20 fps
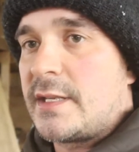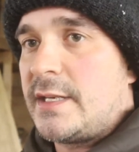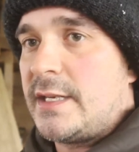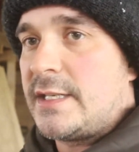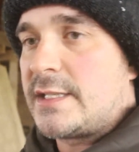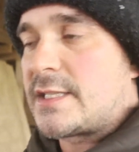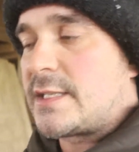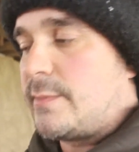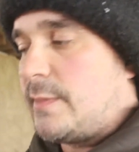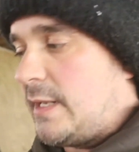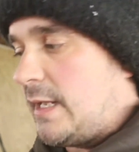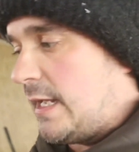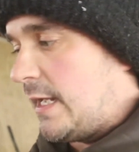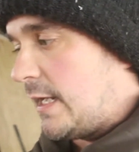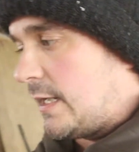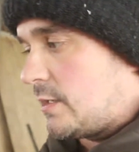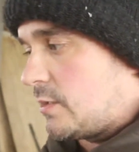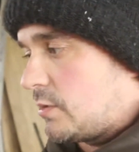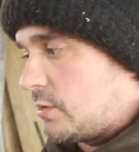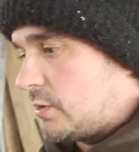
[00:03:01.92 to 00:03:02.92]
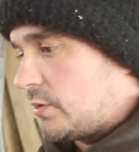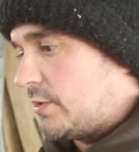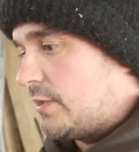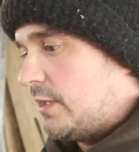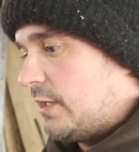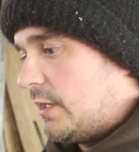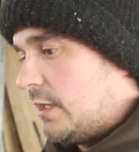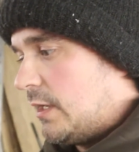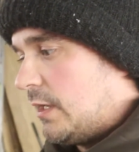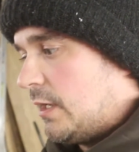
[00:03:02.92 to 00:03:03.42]
that needs to be handled,
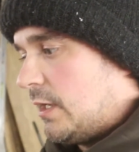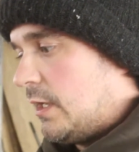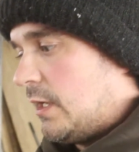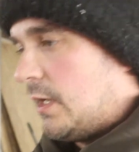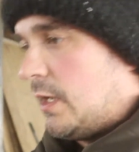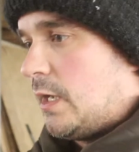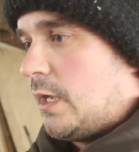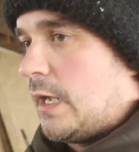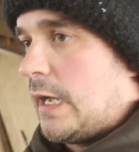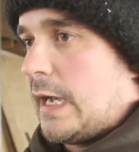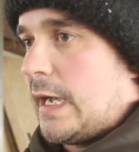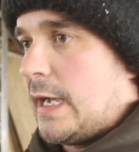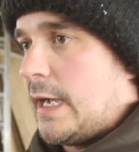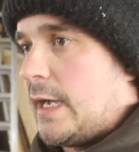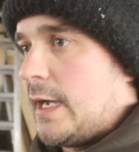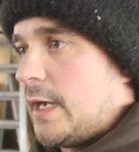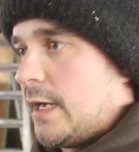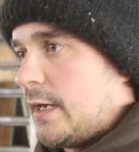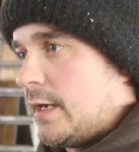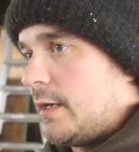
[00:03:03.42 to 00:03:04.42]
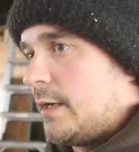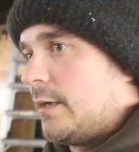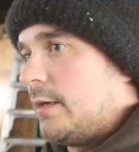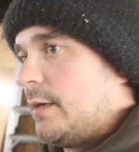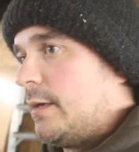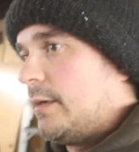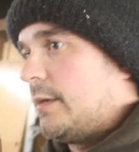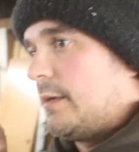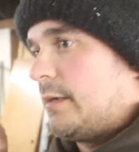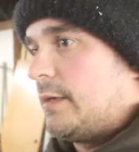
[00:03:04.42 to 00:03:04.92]
I
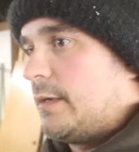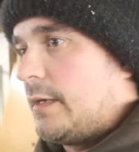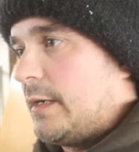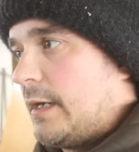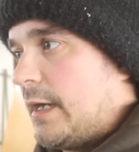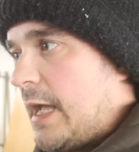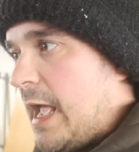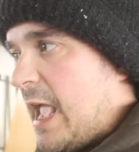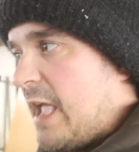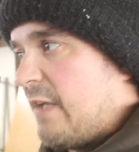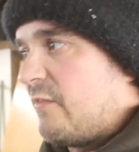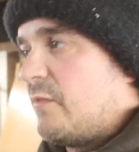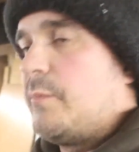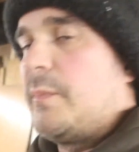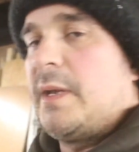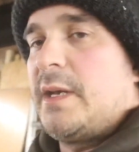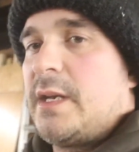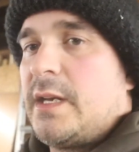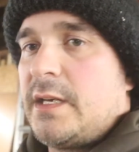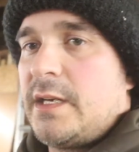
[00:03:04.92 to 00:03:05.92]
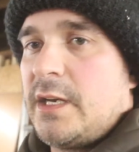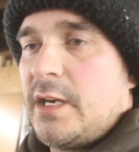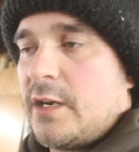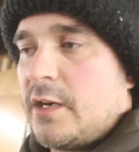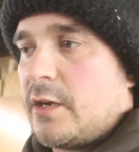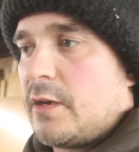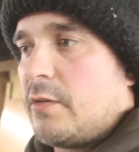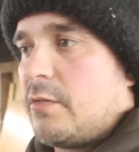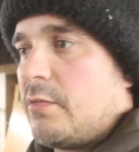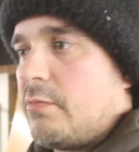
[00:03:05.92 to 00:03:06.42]
haven't been in
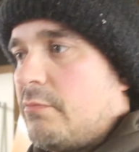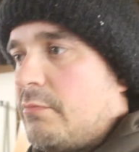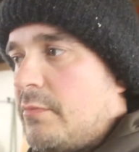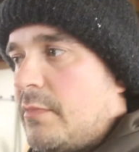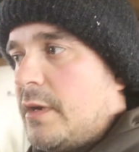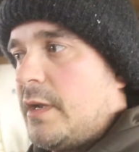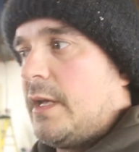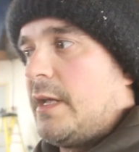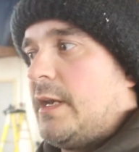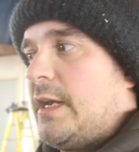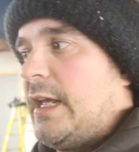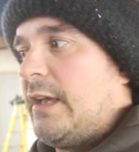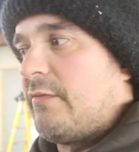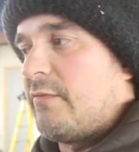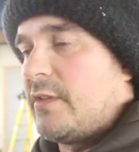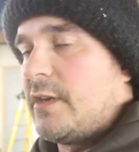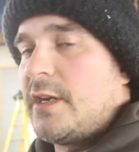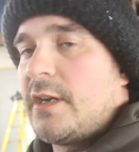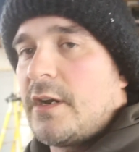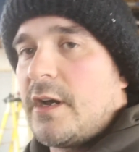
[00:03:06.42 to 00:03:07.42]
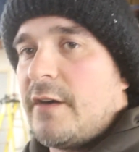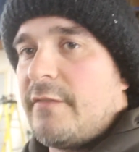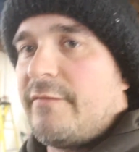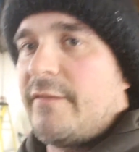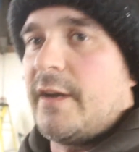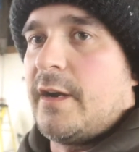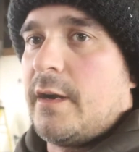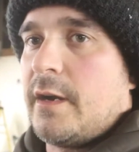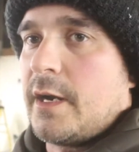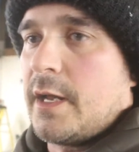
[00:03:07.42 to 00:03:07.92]
here and having it all
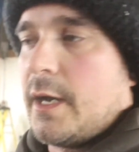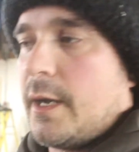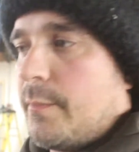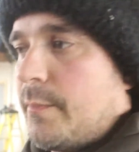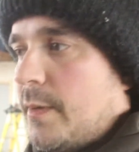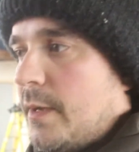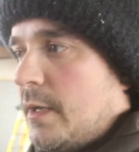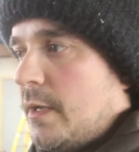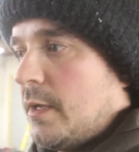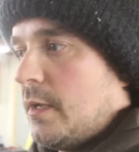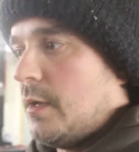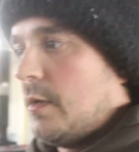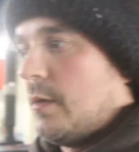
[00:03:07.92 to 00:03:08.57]
fired up,